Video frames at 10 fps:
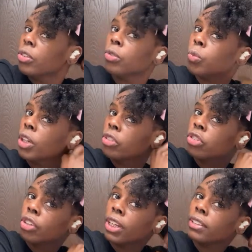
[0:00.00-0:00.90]
one
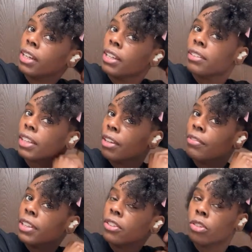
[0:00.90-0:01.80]
strand does. If
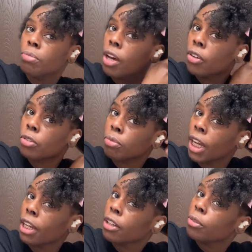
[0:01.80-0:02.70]
it smells like